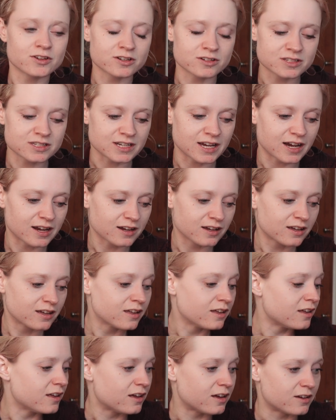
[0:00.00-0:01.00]
your stack
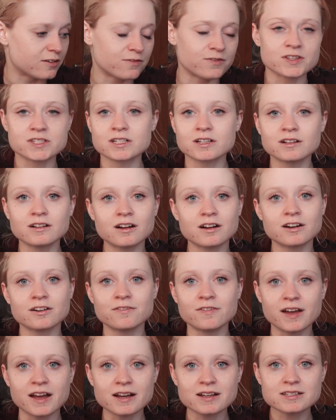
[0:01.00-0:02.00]
of physical
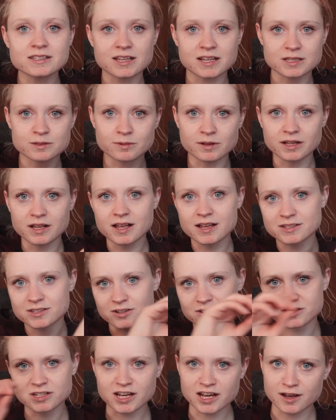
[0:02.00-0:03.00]
artifacts as well as
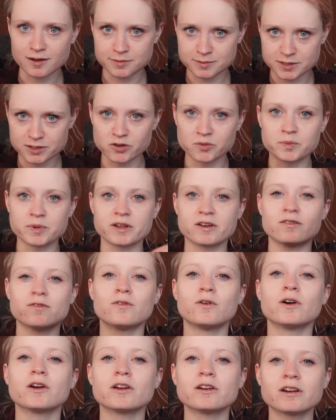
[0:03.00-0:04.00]
your tabs open
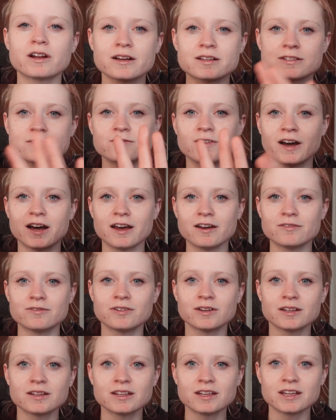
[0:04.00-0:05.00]
for your next
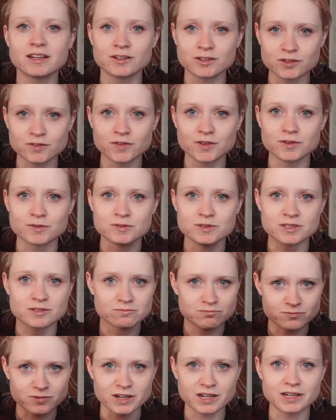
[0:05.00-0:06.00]
5 interviews
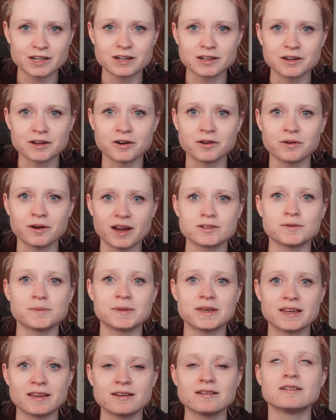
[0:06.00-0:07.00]
ready to go. You'll
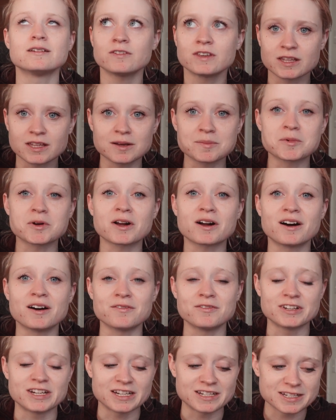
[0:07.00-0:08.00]
be feeling more
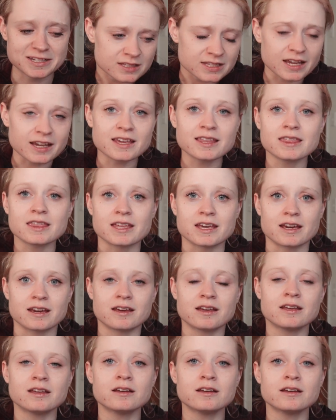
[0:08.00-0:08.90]
confident. Second thing,